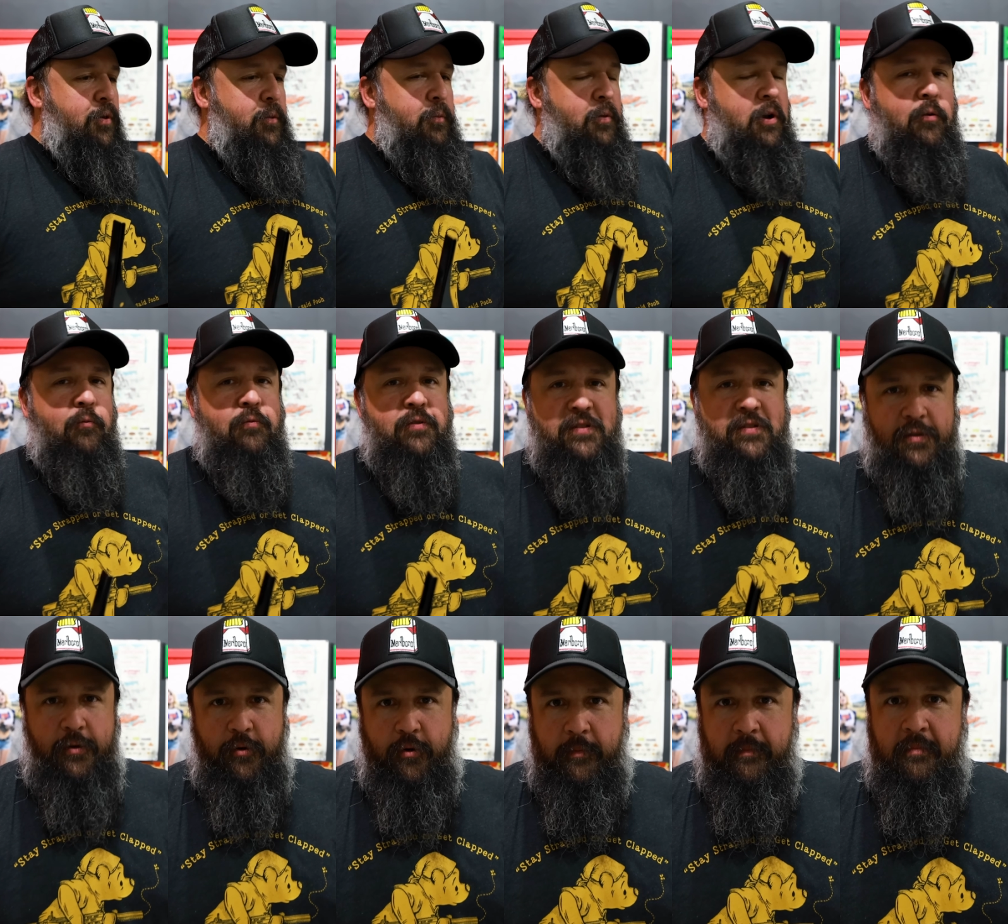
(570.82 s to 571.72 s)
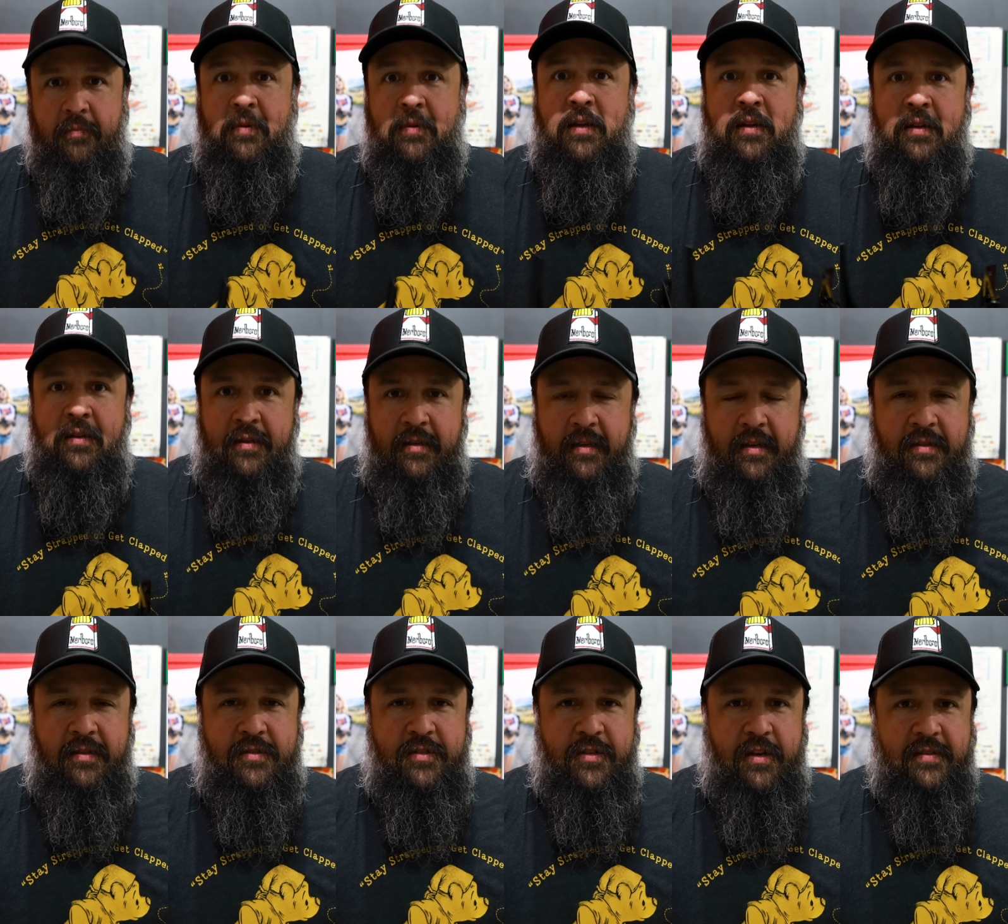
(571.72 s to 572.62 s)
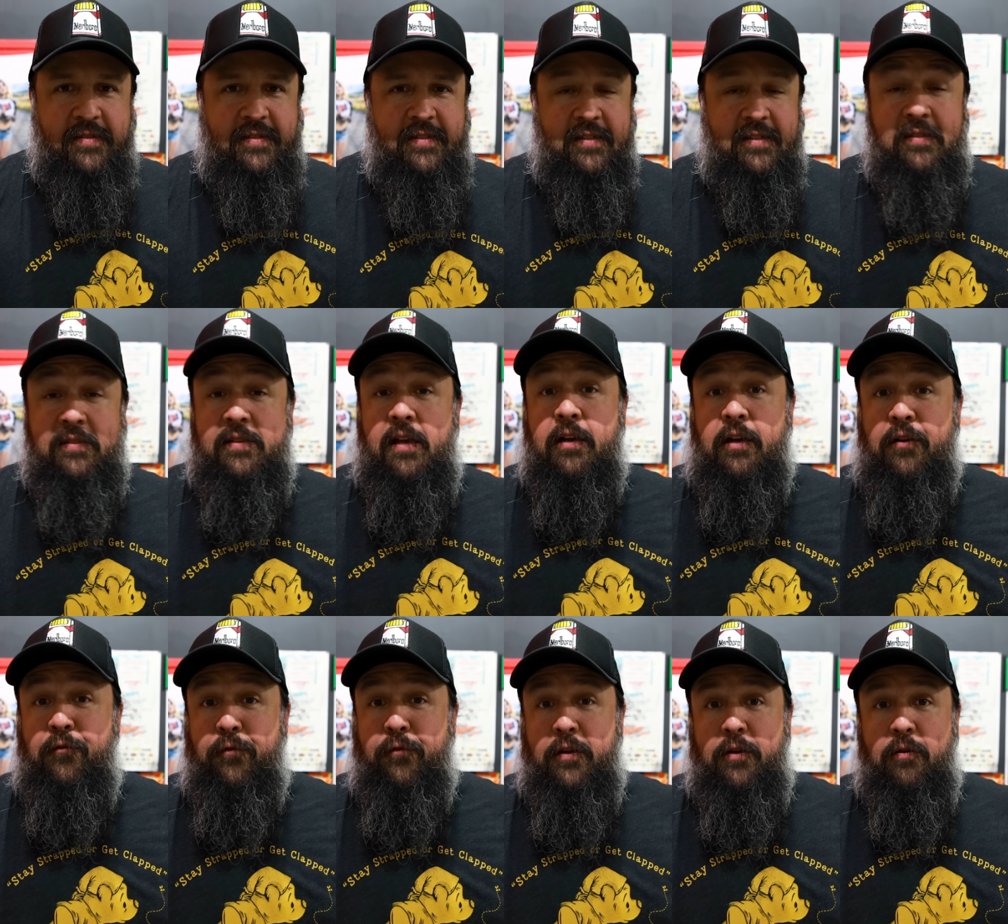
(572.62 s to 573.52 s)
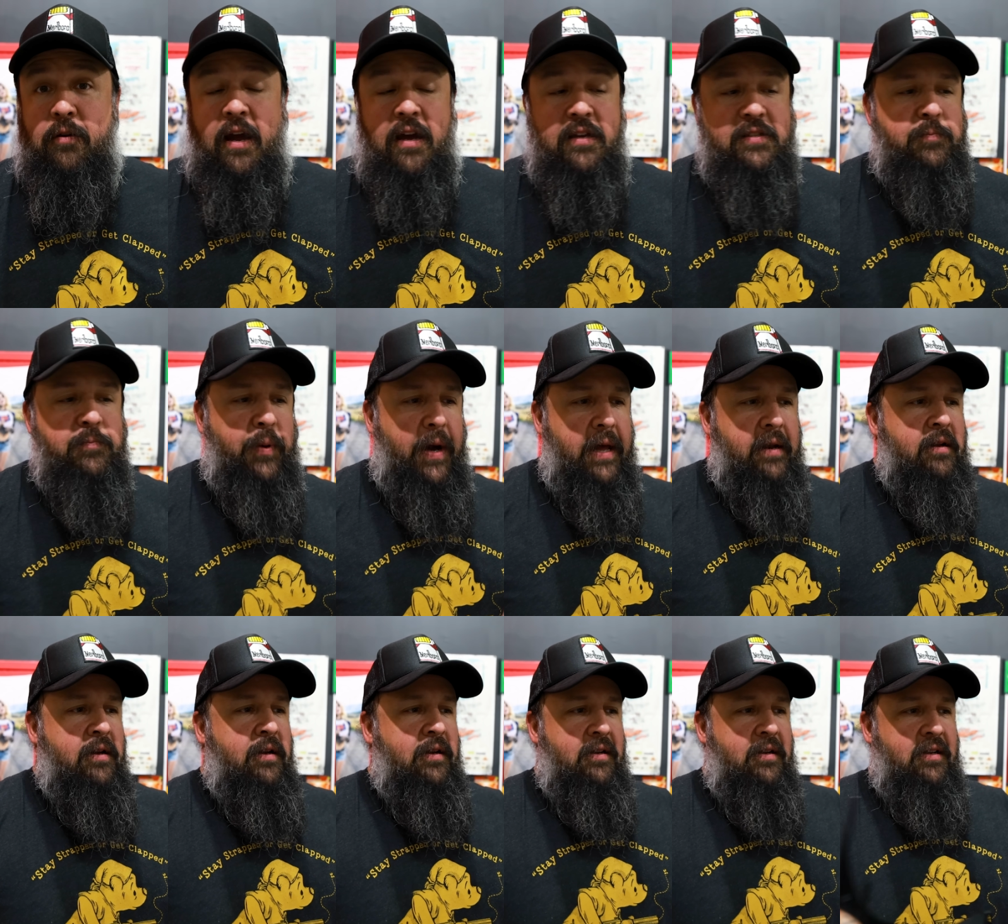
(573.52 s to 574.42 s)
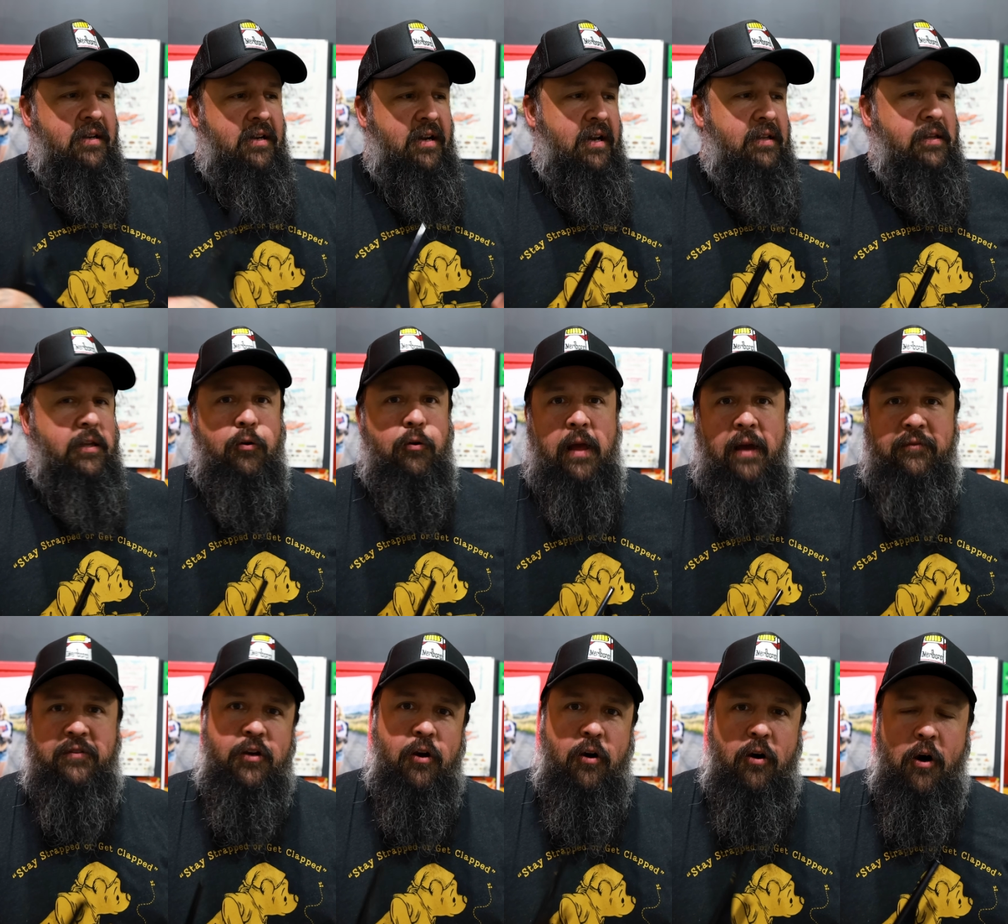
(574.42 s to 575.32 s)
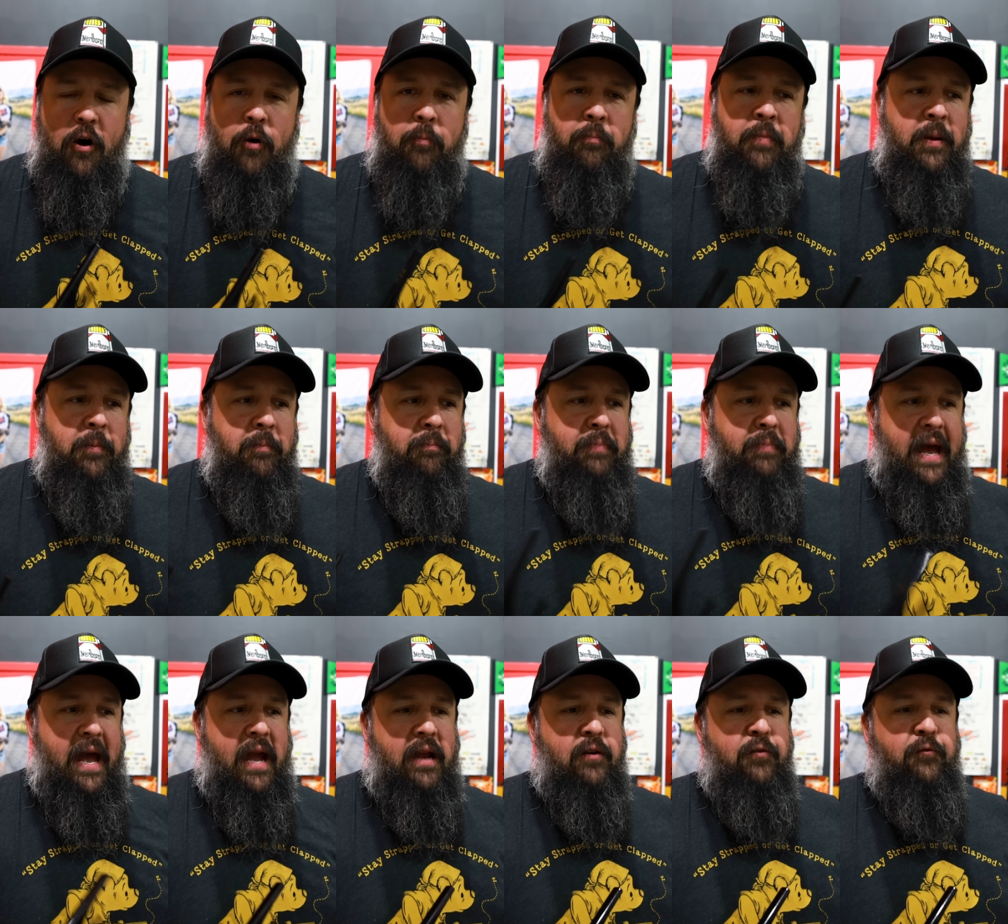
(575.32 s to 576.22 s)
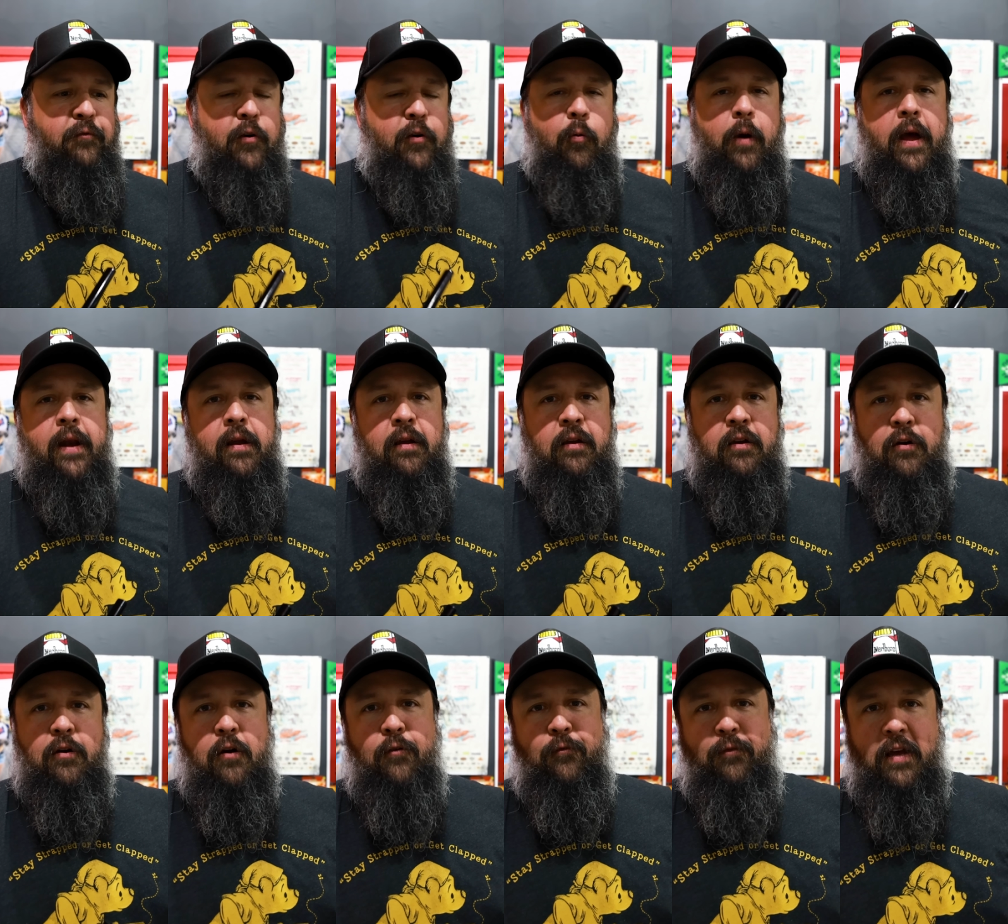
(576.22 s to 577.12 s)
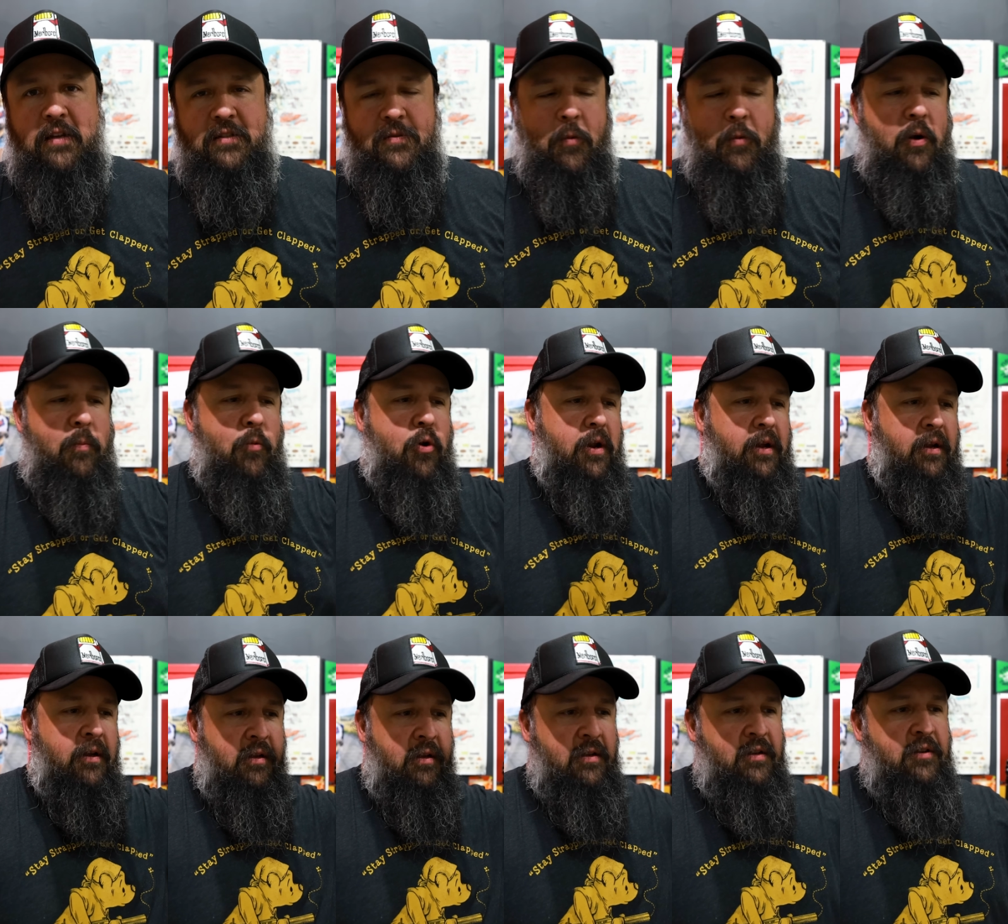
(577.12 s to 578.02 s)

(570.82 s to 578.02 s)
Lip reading: We will resume in just a second for you guys, but I literally have to go home, pack for a wedding, get on a flight tomorrow morning,